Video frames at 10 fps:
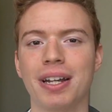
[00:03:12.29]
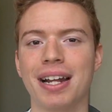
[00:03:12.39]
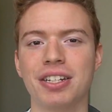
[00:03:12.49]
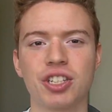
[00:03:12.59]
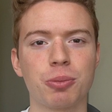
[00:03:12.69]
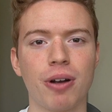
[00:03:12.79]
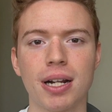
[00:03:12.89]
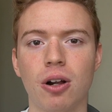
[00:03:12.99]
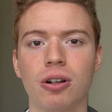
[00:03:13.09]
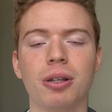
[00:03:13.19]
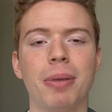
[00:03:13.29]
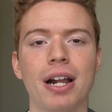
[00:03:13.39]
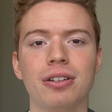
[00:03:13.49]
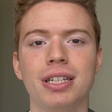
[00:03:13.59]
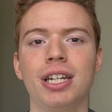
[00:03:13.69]
getting spread out on the
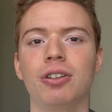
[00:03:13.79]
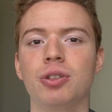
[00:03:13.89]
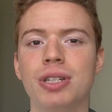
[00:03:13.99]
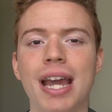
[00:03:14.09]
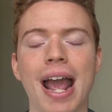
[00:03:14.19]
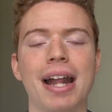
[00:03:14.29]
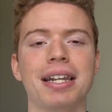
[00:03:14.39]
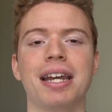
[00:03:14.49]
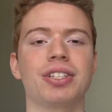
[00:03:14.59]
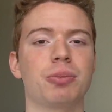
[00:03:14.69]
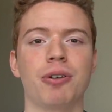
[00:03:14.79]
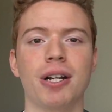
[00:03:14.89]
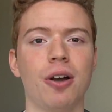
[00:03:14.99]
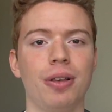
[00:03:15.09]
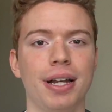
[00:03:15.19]
penalty kill. You can't get spread
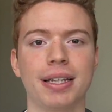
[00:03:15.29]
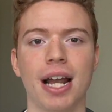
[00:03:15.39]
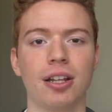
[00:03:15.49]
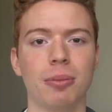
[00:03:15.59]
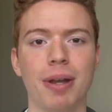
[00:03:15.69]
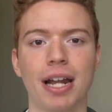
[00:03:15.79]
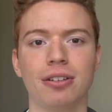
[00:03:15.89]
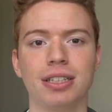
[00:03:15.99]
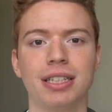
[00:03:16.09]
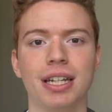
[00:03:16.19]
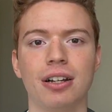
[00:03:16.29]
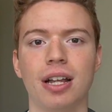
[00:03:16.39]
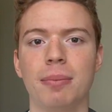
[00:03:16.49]
out like that on the penalty kill.